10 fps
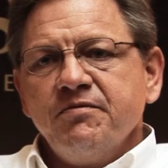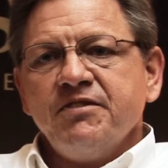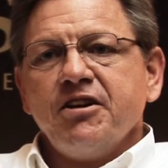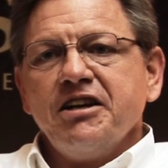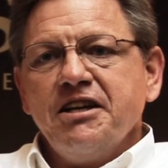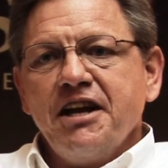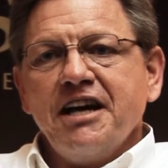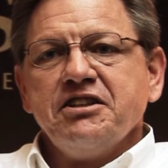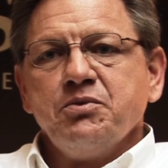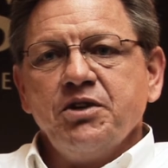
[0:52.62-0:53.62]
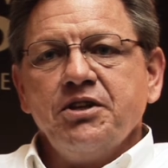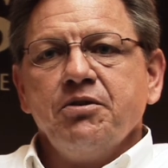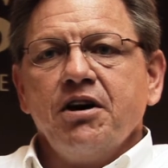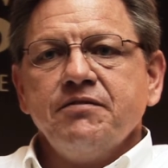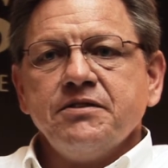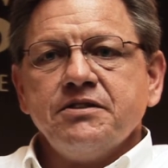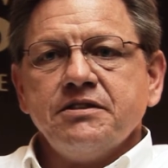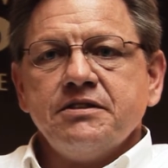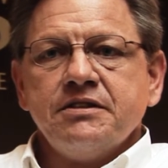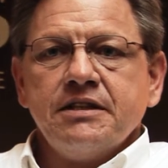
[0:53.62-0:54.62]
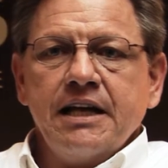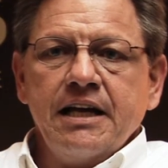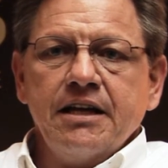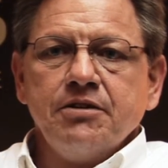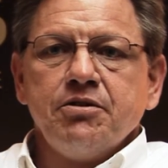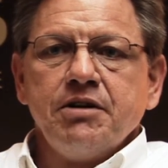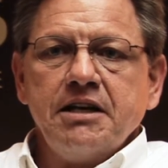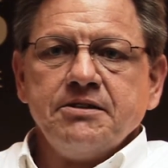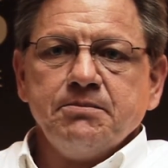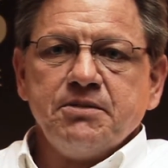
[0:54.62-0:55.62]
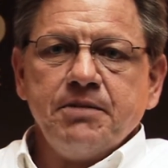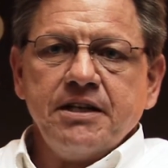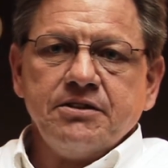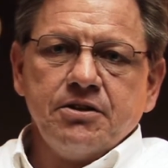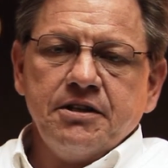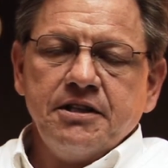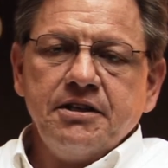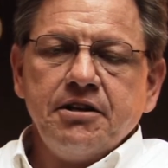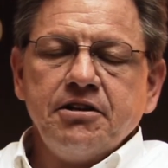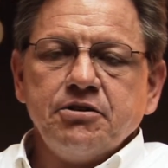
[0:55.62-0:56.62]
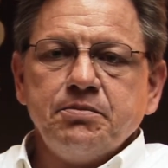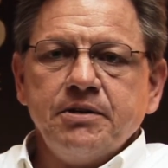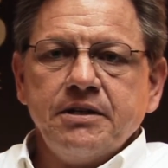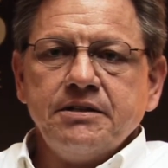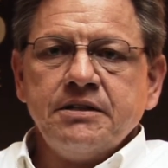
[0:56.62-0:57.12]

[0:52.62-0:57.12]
very nice window offices and create some space on an interior space